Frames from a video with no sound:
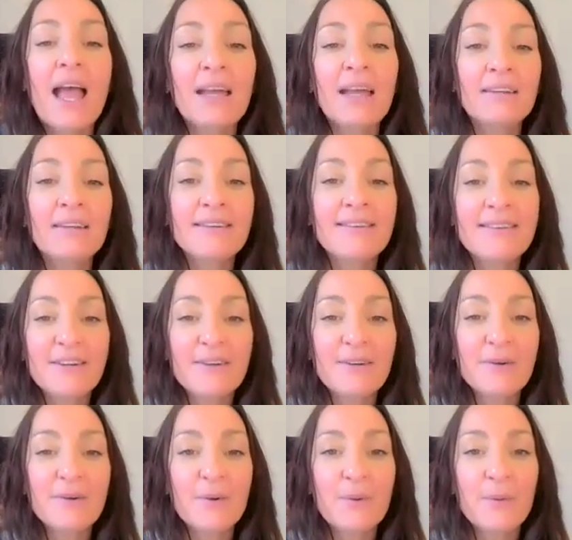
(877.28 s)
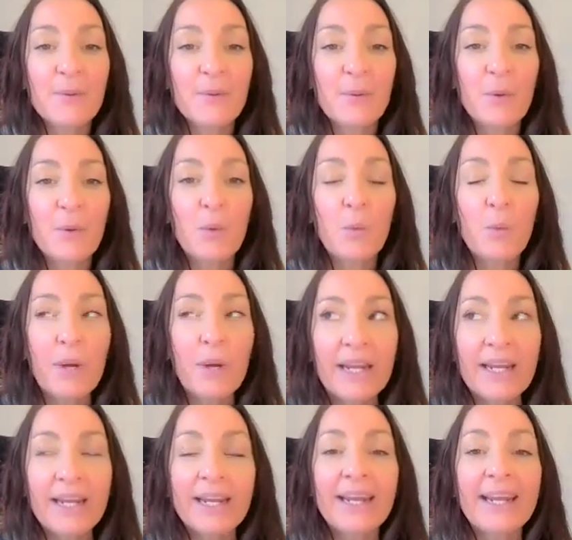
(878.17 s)
And
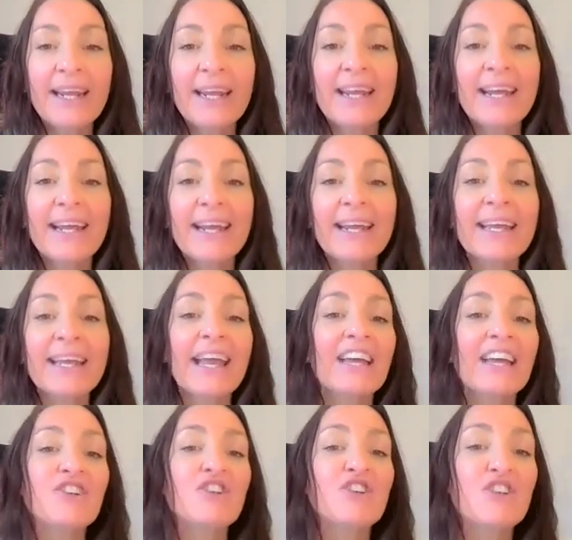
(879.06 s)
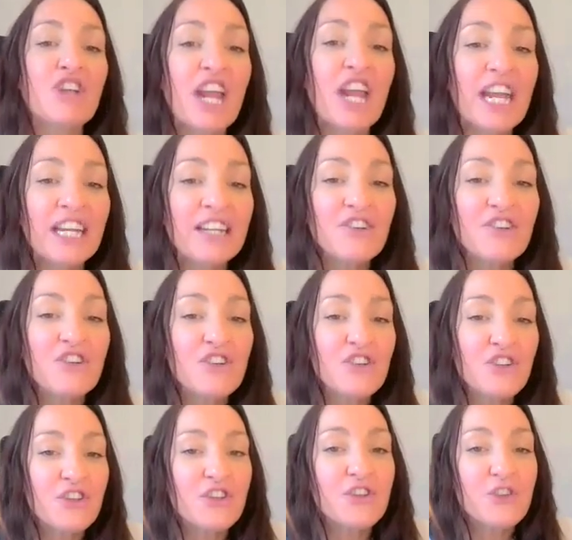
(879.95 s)
we can
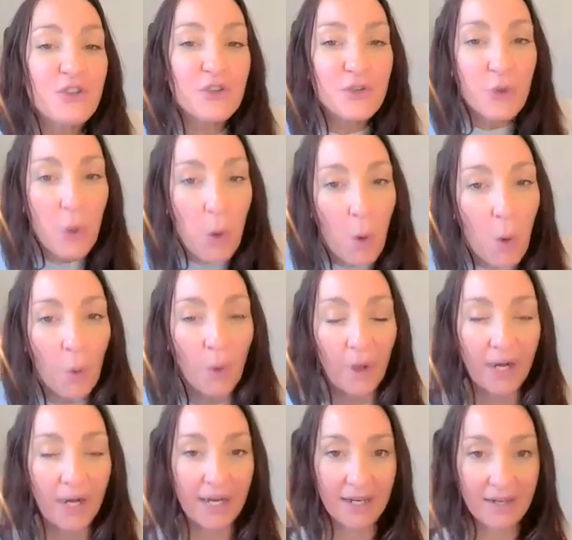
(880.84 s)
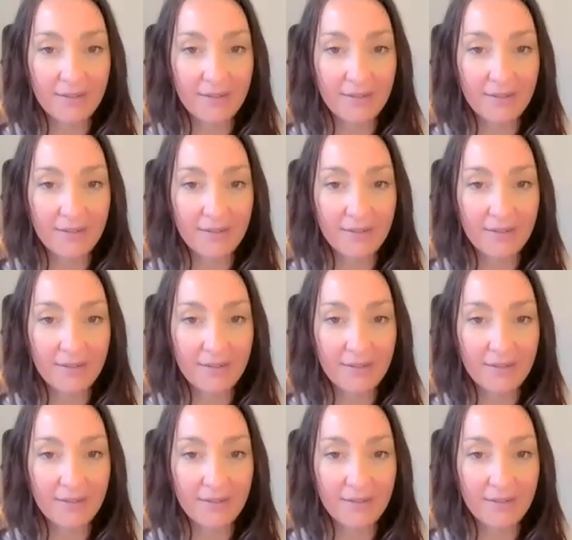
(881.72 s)
change the story.